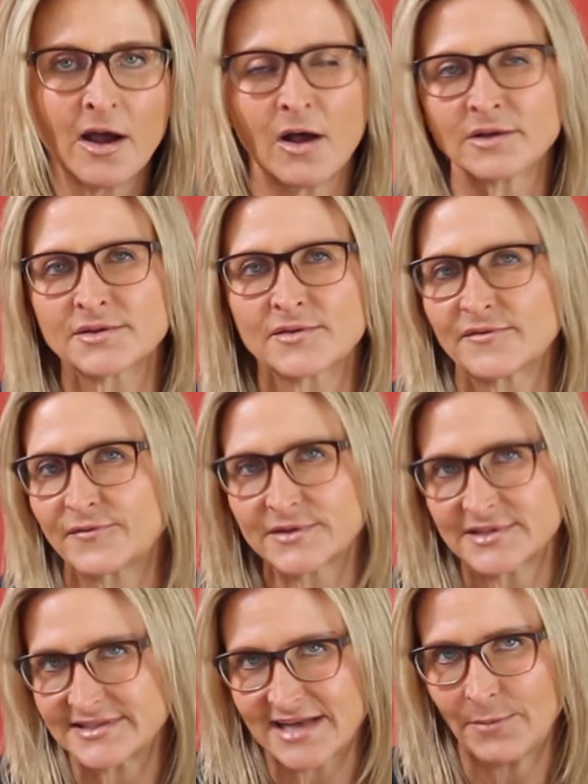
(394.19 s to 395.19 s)
also the
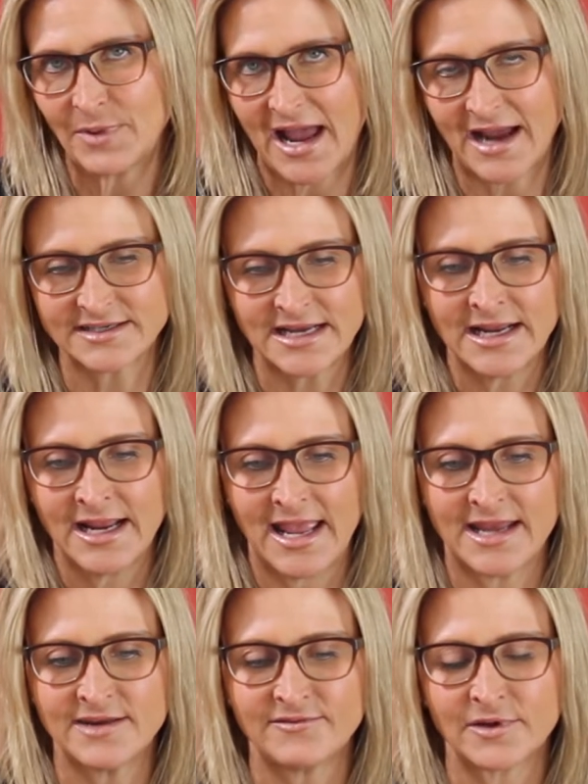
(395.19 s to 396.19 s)
First Step Act, and he